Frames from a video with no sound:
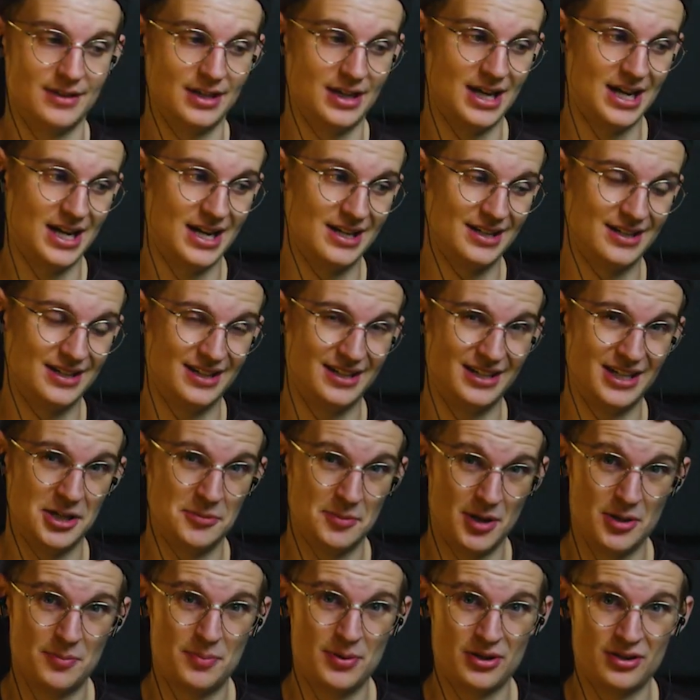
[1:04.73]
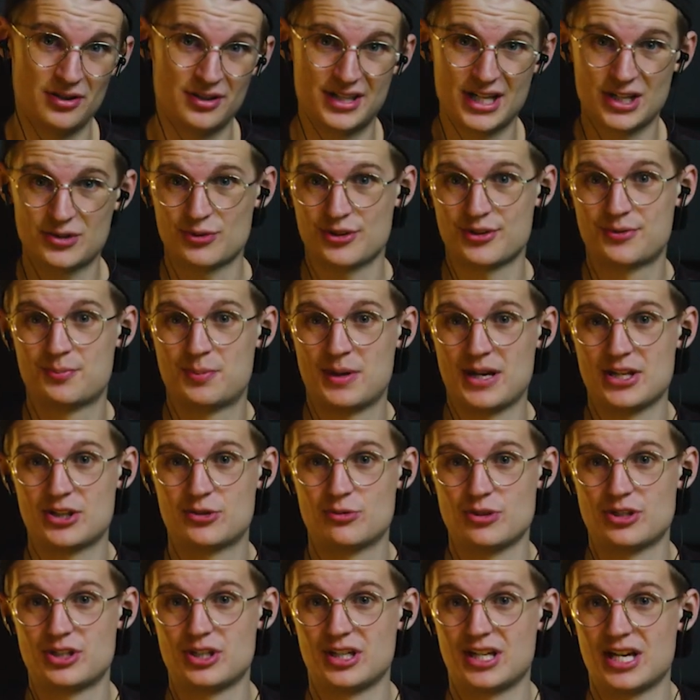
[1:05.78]
And in my opinion, that's what player
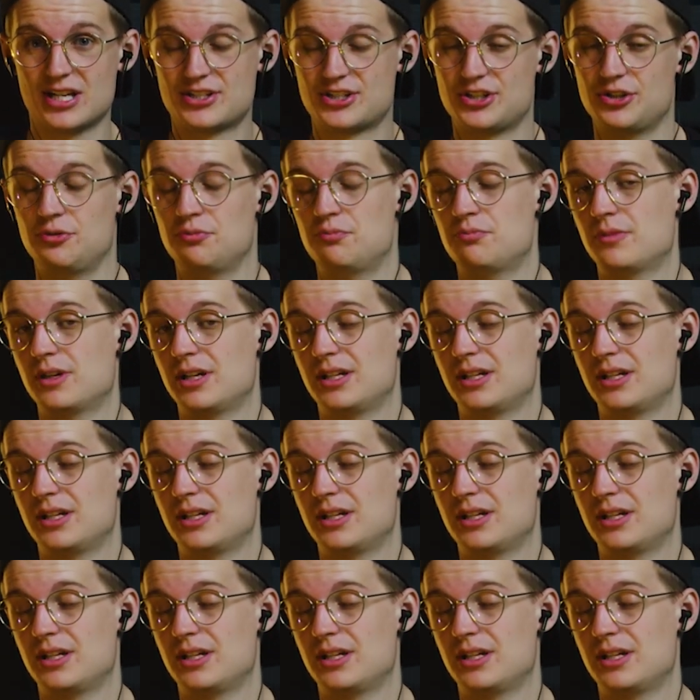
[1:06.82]
switching gets you.